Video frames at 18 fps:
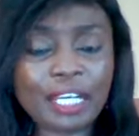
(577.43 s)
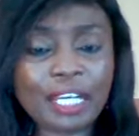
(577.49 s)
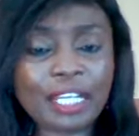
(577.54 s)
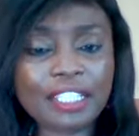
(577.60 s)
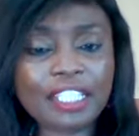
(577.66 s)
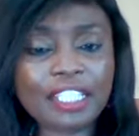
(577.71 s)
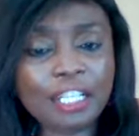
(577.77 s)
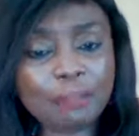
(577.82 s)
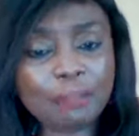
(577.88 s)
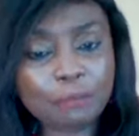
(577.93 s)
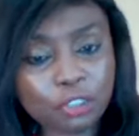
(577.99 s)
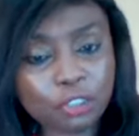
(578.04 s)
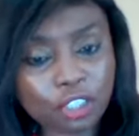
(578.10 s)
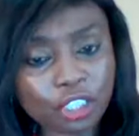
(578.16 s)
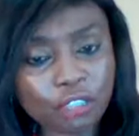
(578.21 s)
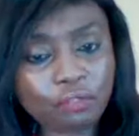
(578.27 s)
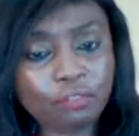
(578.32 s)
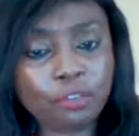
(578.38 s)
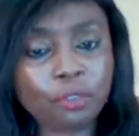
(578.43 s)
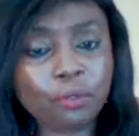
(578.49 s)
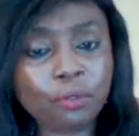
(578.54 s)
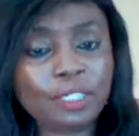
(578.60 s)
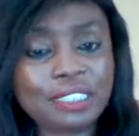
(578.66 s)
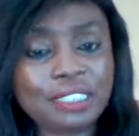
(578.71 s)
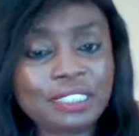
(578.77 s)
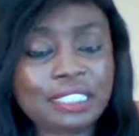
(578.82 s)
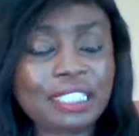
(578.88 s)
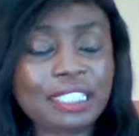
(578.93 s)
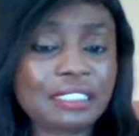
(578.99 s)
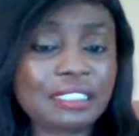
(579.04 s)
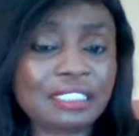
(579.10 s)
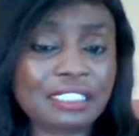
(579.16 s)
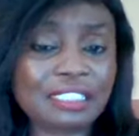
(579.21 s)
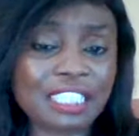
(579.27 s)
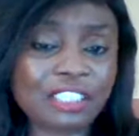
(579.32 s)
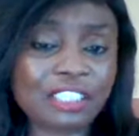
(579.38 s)
and help to give you a
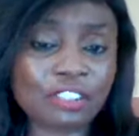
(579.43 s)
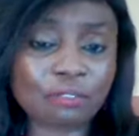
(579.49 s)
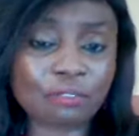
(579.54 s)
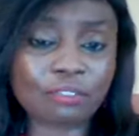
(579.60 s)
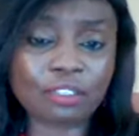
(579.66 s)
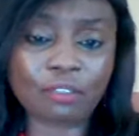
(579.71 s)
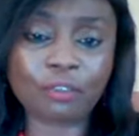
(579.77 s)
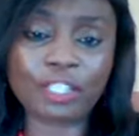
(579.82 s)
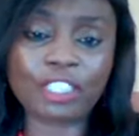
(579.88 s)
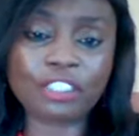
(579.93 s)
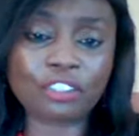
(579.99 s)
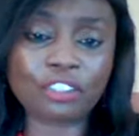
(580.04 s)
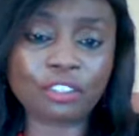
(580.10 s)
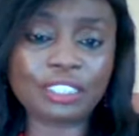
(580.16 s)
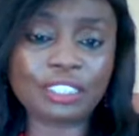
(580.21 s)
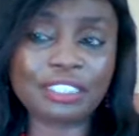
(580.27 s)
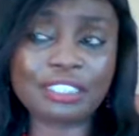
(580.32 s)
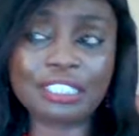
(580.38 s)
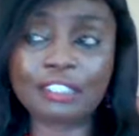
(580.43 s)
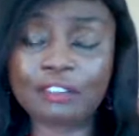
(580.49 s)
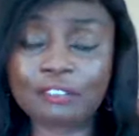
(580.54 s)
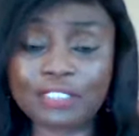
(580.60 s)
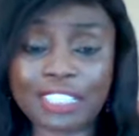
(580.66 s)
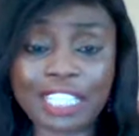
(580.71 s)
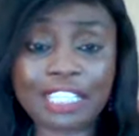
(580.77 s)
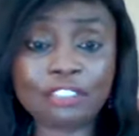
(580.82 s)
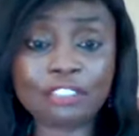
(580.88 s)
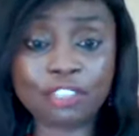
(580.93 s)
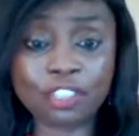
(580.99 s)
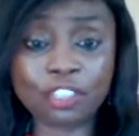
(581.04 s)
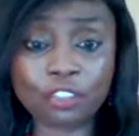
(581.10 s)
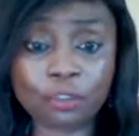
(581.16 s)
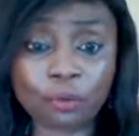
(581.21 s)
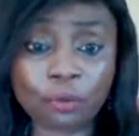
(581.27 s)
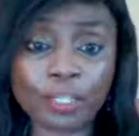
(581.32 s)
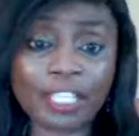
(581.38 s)
certain sense of direction instead of
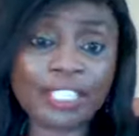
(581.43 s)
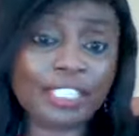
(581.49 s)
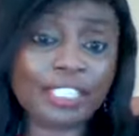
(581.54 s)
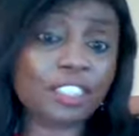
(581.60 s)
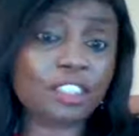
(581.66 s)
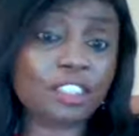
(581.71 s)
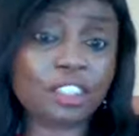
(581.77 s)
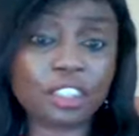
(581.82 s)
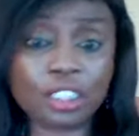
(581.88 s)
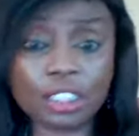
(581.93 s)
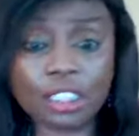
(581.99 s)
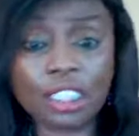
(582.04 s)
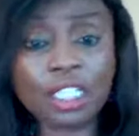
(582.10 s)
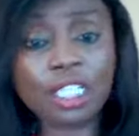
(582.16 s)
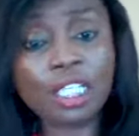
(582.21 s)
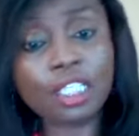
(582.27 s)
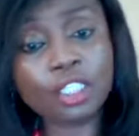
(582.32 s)
scattering your energy